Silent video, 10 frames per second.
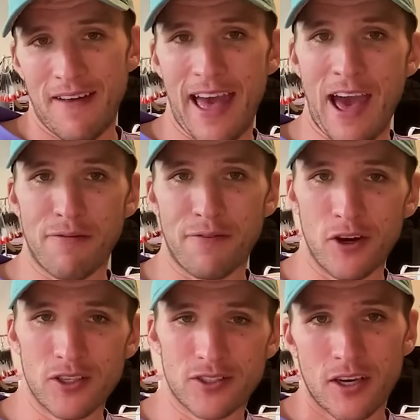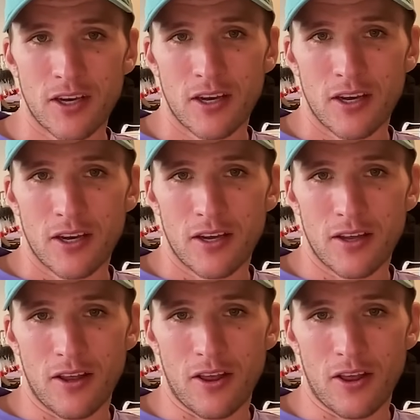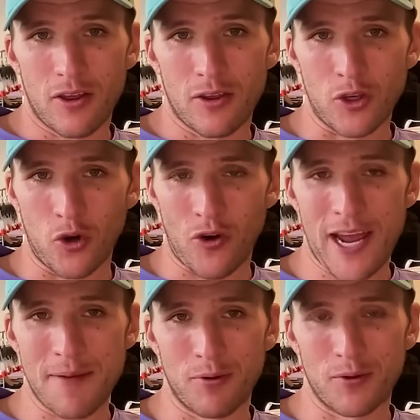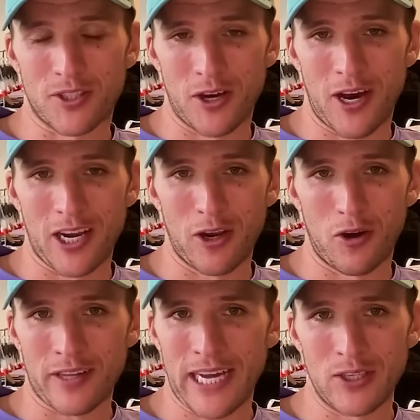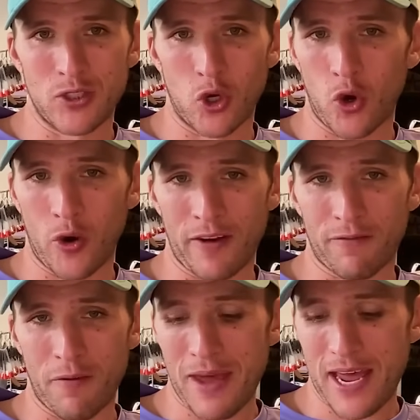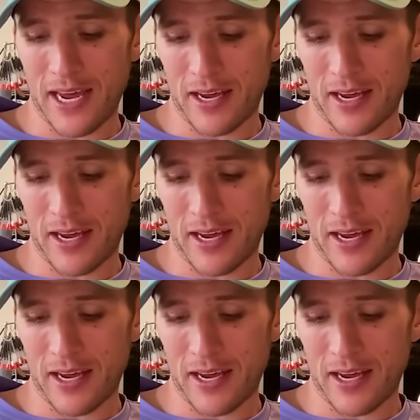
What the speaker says: effort, you're able to unlock that door. And for me,